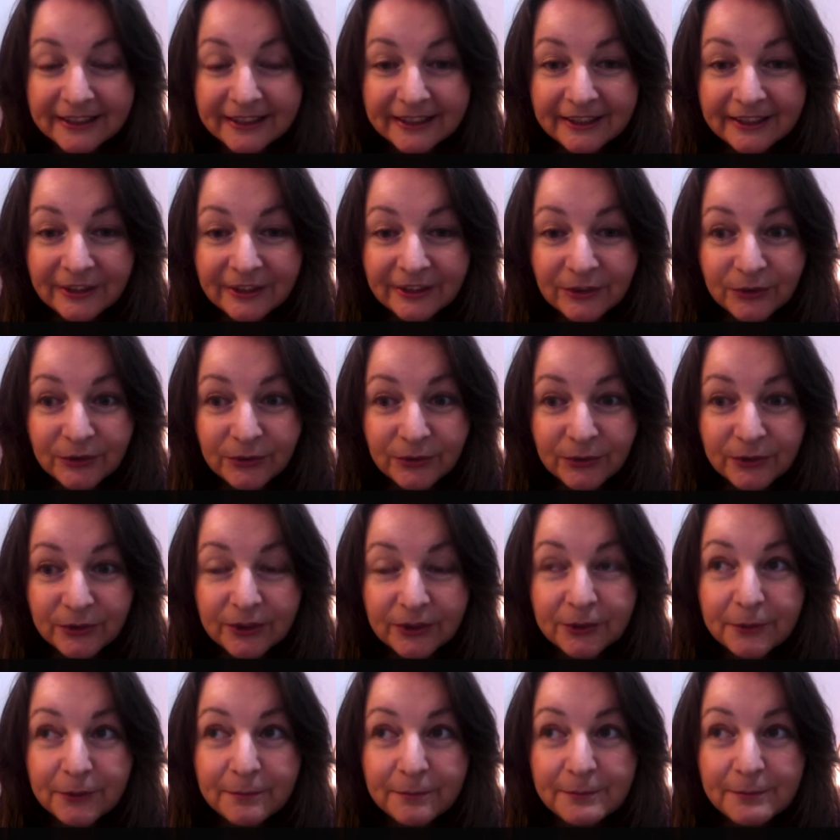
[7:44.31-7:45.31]
You know, it
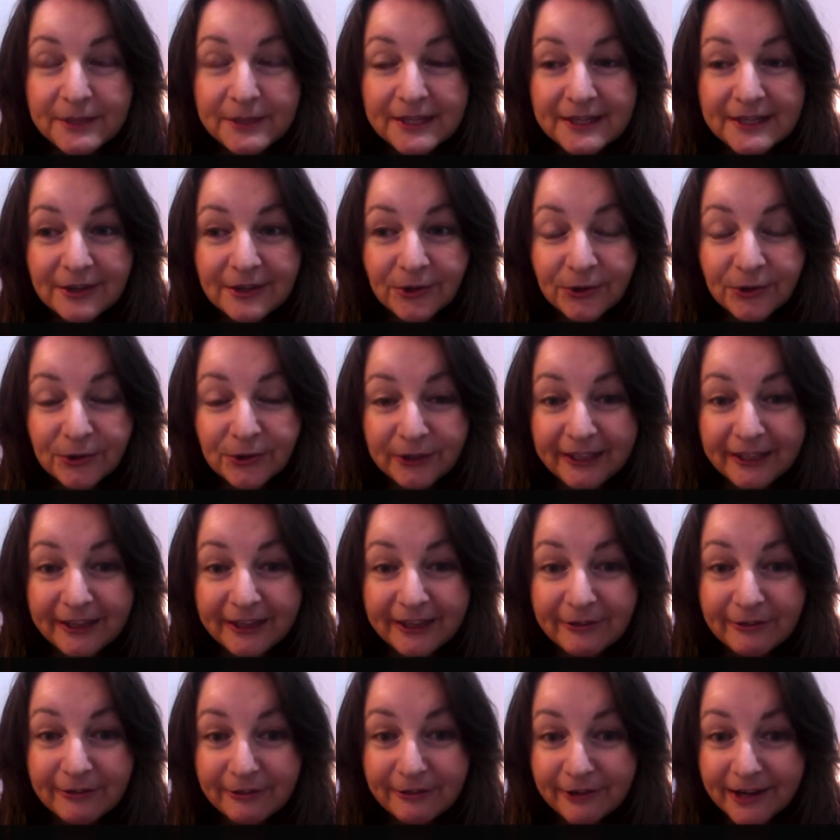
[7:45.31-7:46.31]
could be calling a
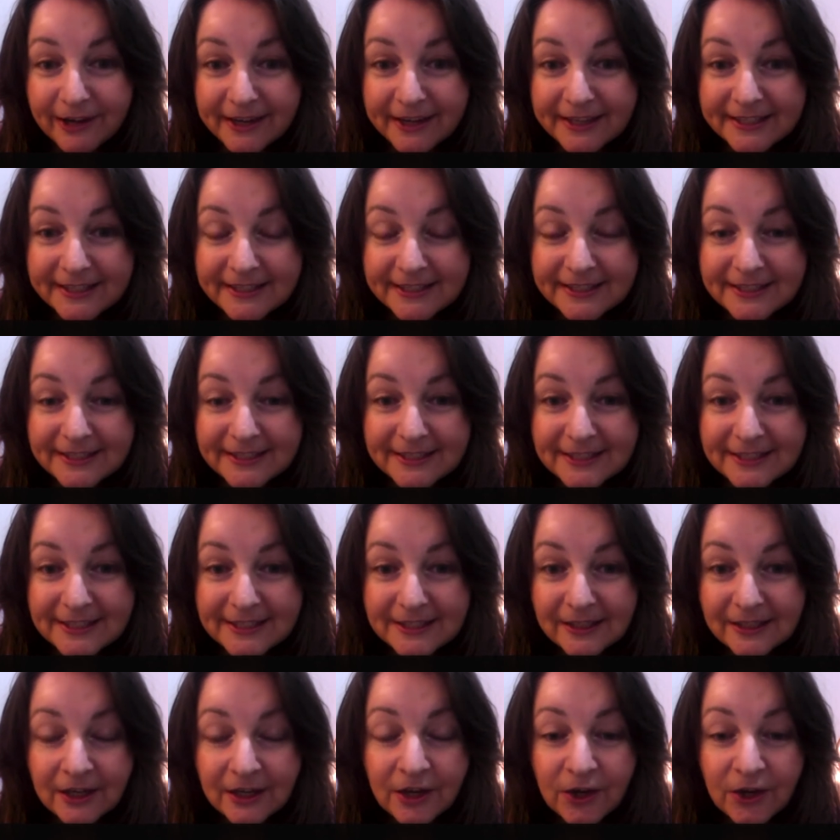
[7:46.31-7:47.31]
friend,
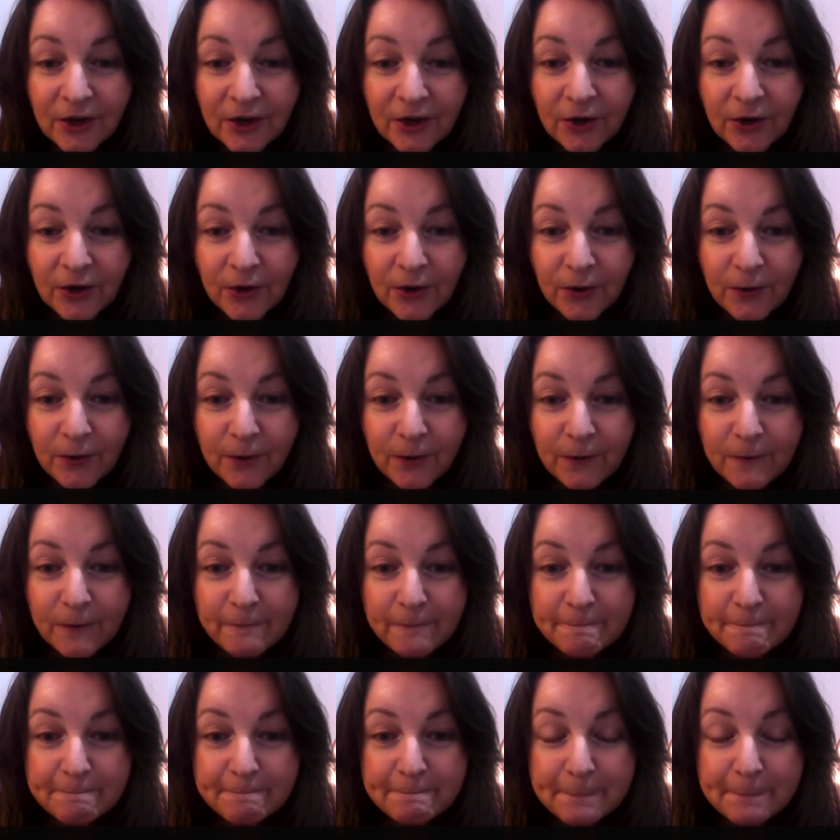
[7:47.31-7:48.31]
or
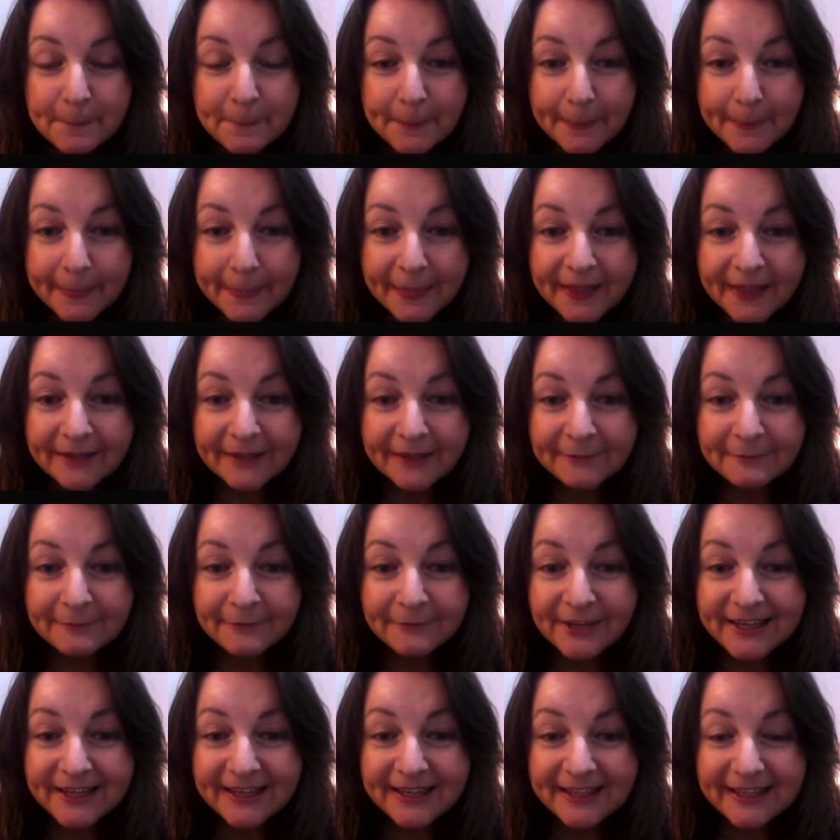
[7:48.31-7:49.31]

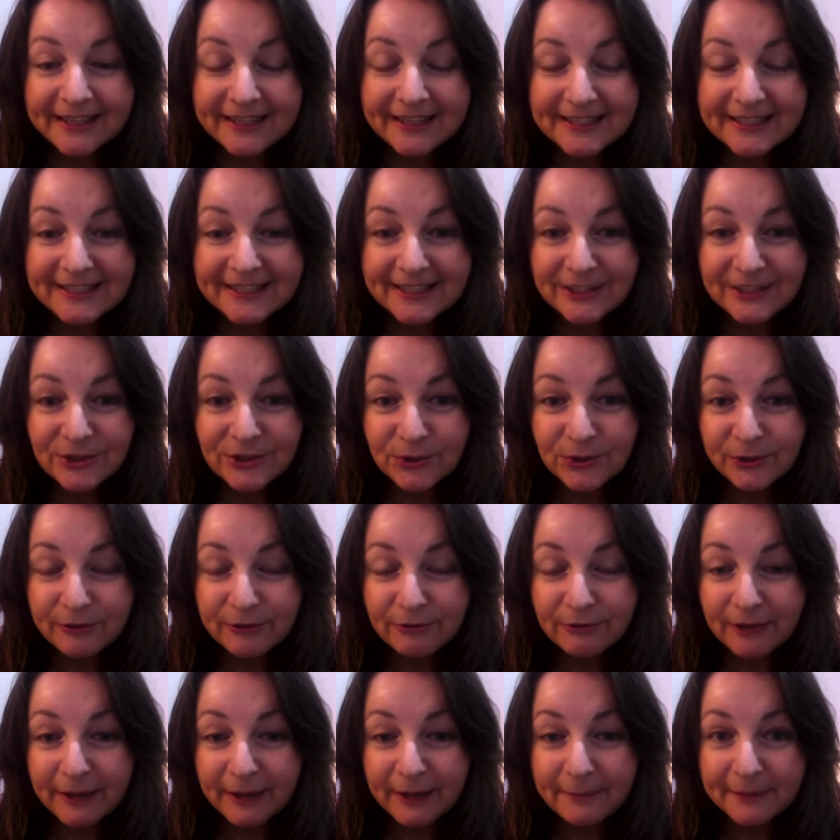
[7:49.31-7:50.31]
reconnecting to a
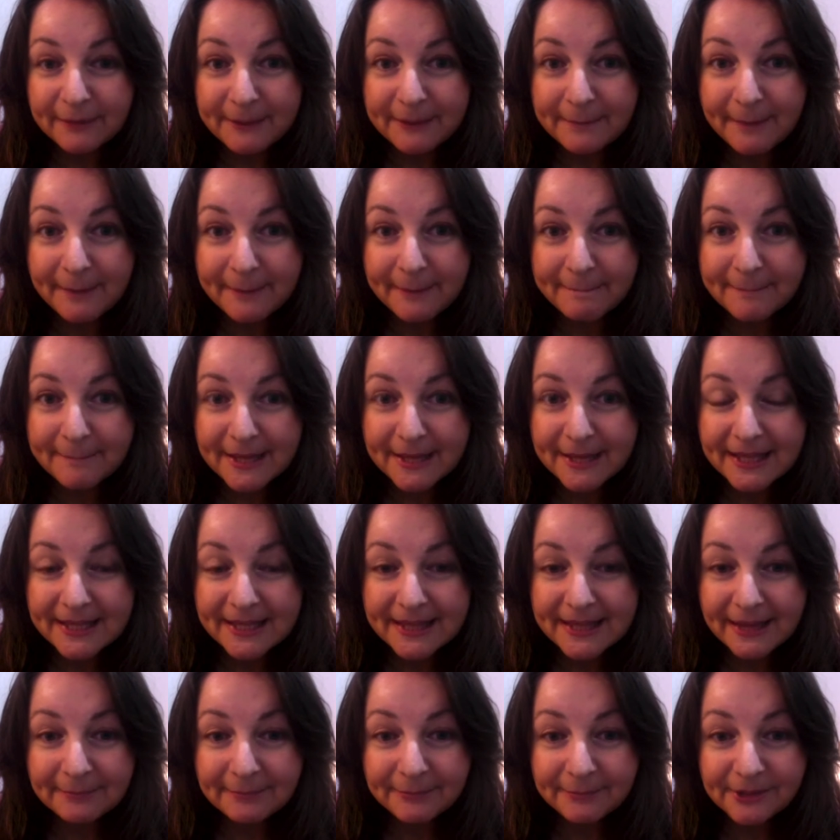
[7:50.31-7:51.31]
family member
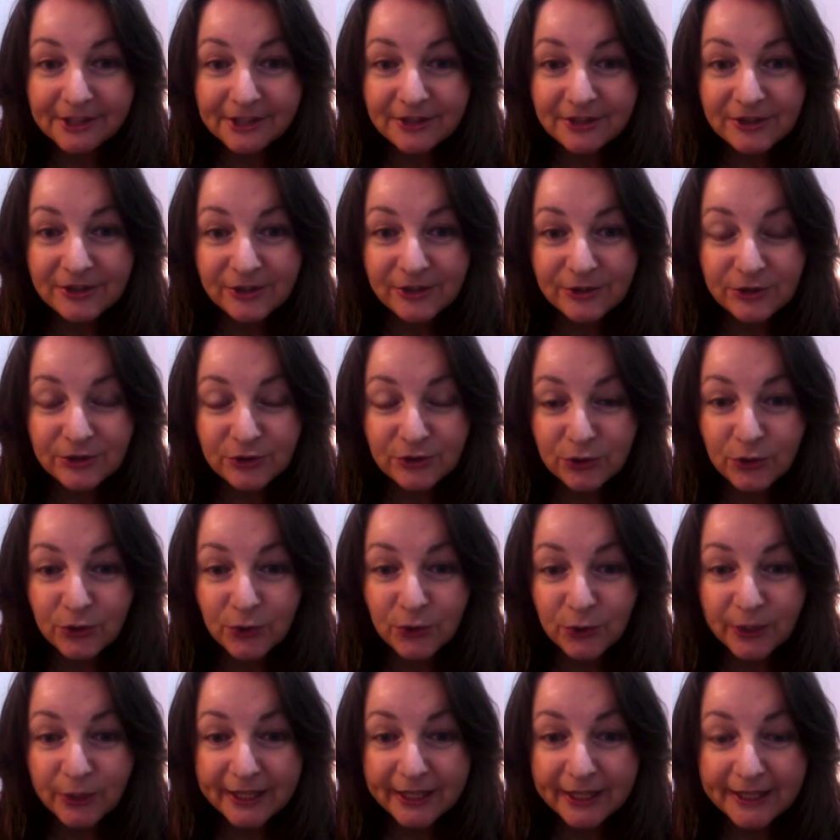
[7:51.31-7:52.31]
that brings you
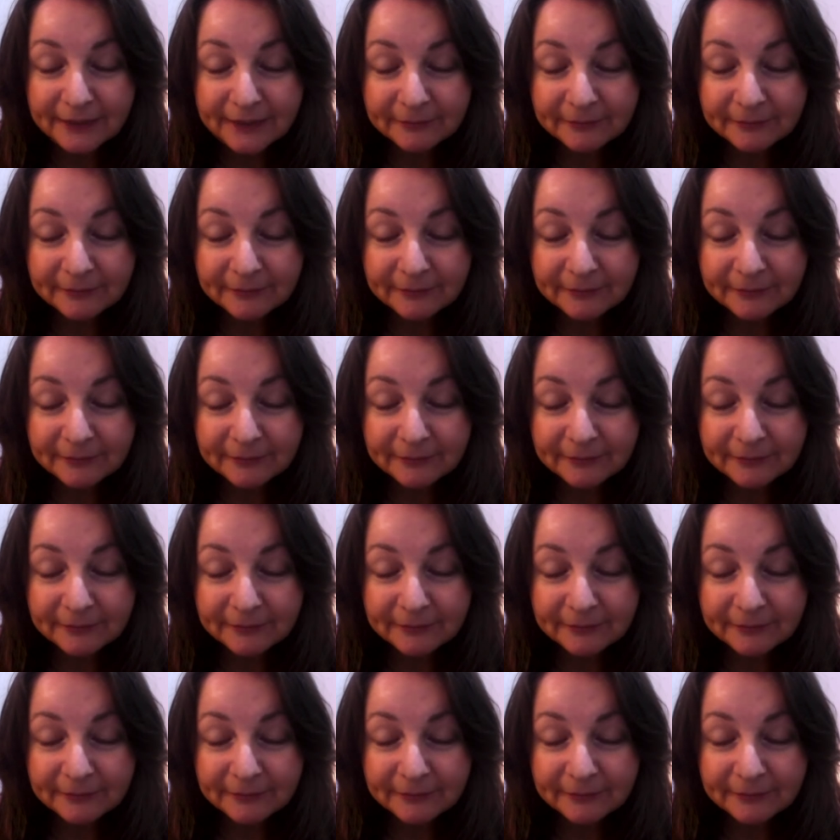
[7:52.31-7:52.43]
joy.